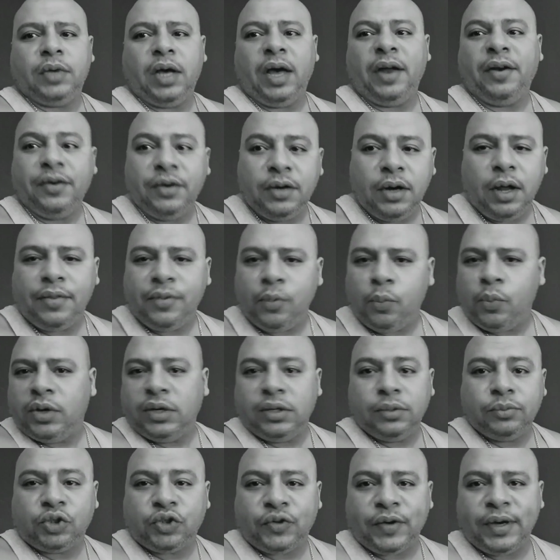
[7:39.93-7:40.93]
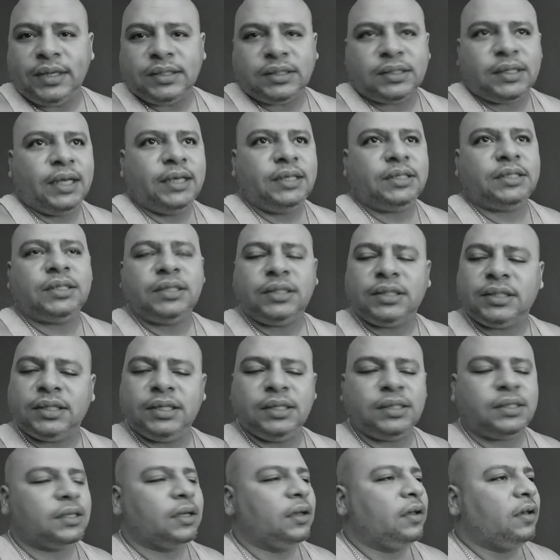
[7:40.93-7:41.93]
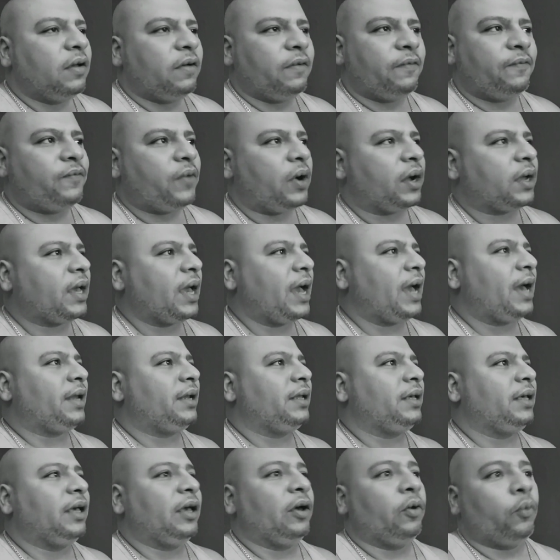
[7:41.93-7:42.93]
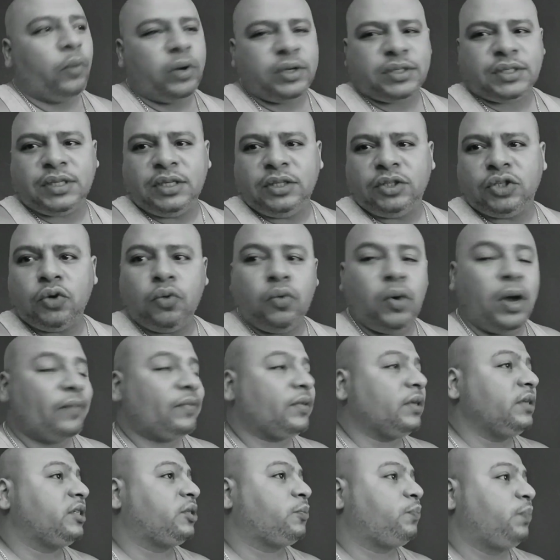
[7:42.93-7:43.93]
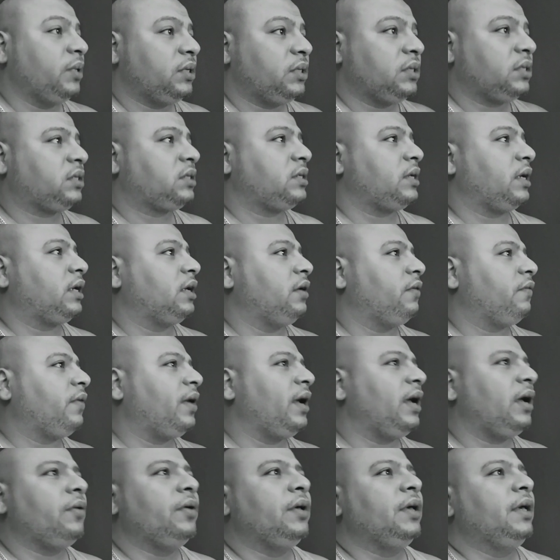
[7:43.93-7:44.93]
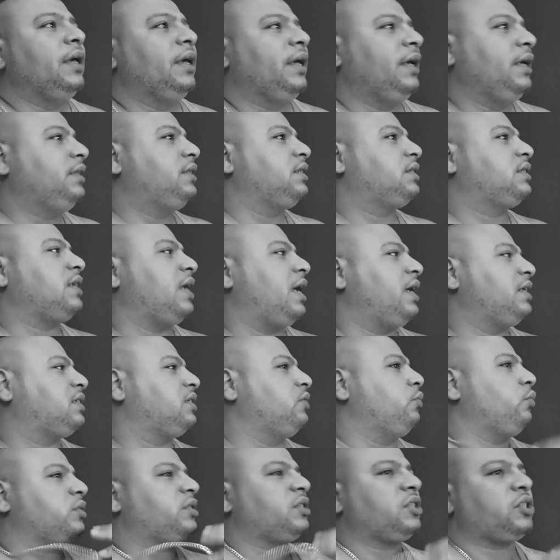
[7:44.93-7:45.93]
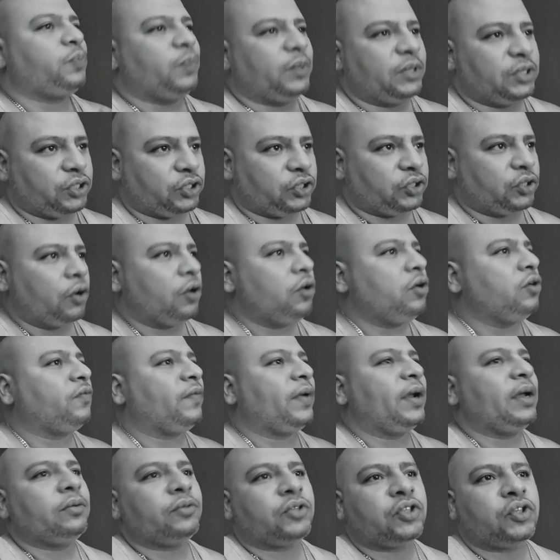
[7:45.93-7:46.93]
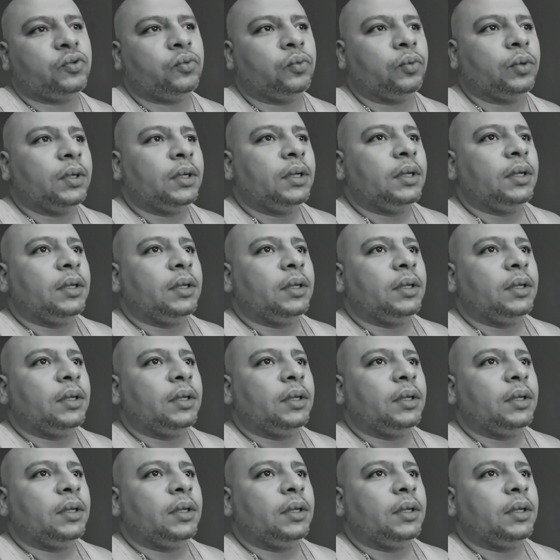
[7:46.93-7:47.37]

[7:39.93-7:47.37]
Another one of them translation shits, fuck out of here. And what's he do after he spit his second round? He decides he wants to spit his third round too.